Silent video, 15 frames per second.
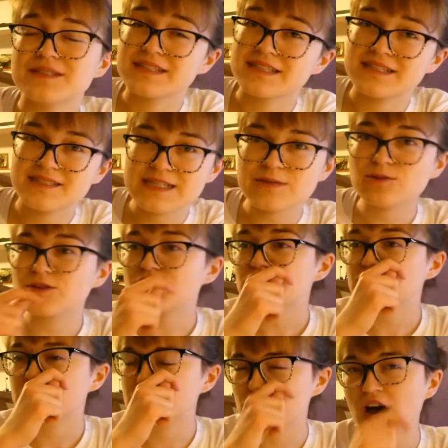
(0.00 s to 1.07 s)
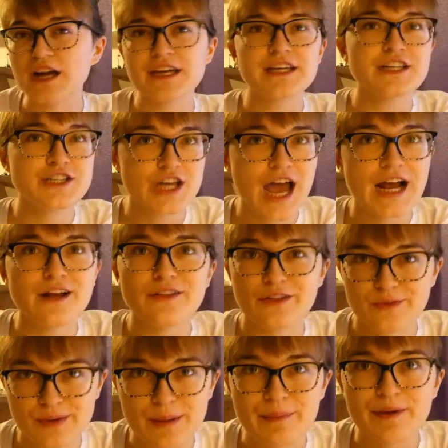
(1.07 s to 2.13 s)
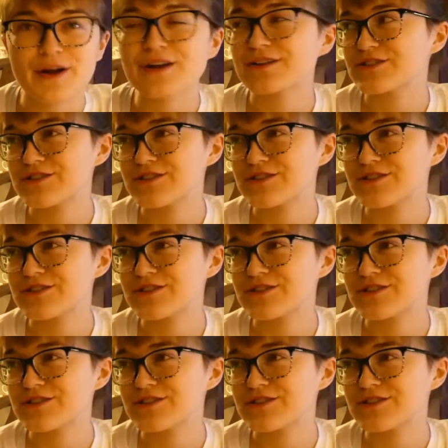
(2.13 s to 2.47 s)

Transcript: the sequel to Stalking Jack the Ripper.